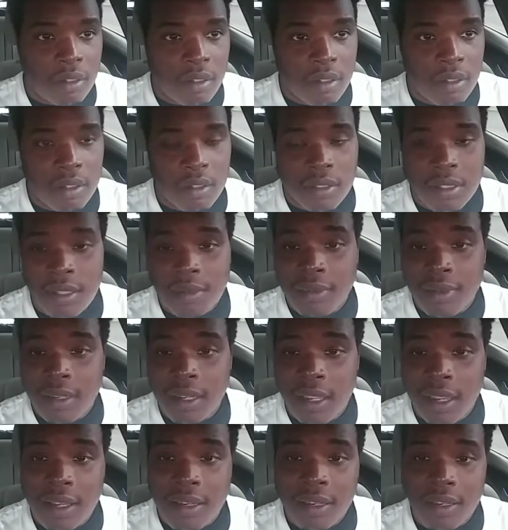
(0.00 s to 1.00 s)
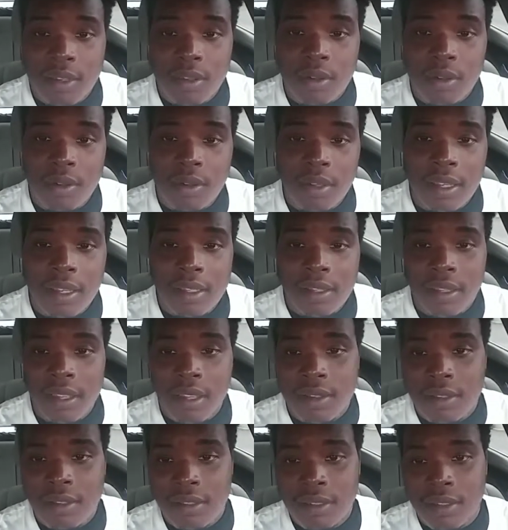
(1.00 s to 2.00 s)
or something that you know that
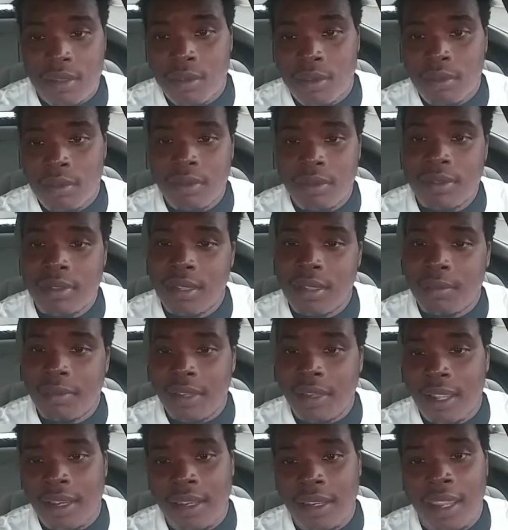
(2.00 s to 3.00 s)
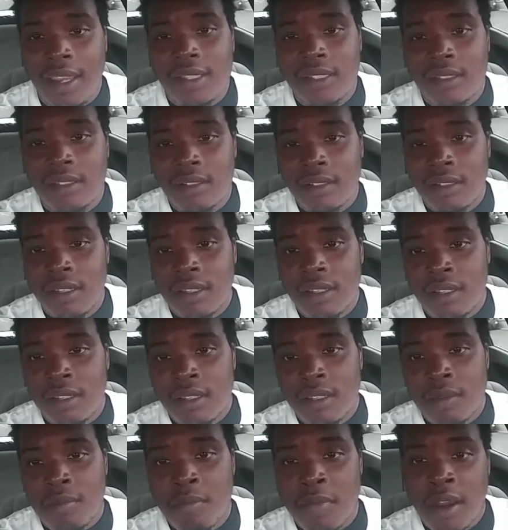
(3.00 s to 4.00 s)
that you know something of that nature,
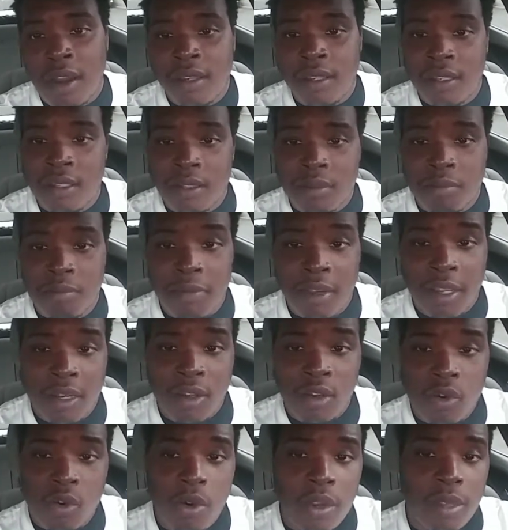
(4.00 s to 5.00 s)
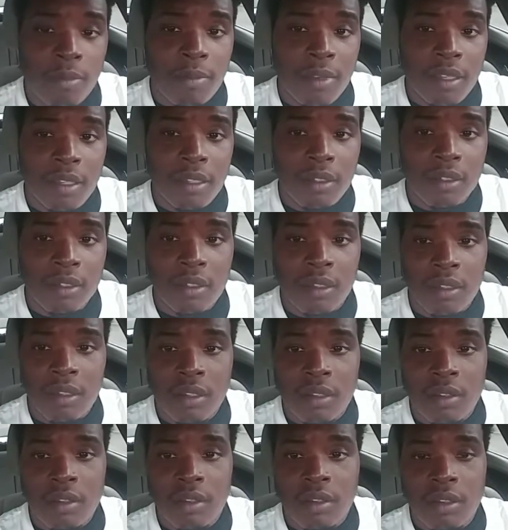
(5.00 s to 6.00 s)
money, better equipment,
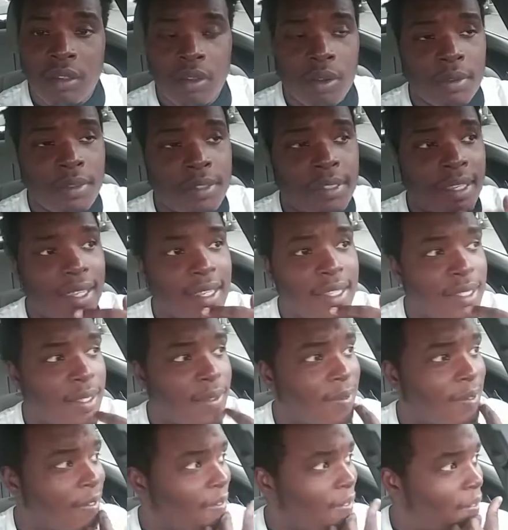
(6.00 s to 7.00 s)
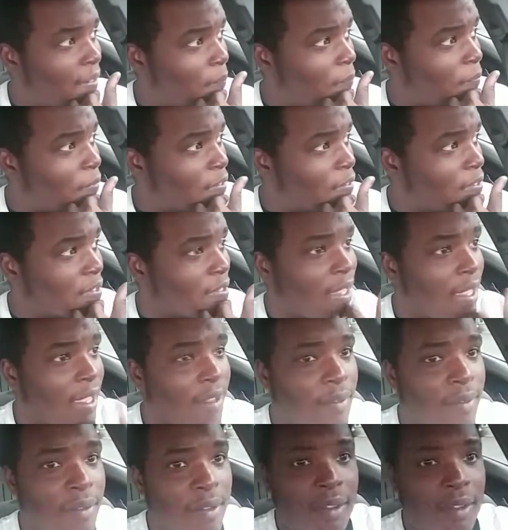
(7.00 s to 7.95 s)
you know what I'm saying, stuff like that, because it's like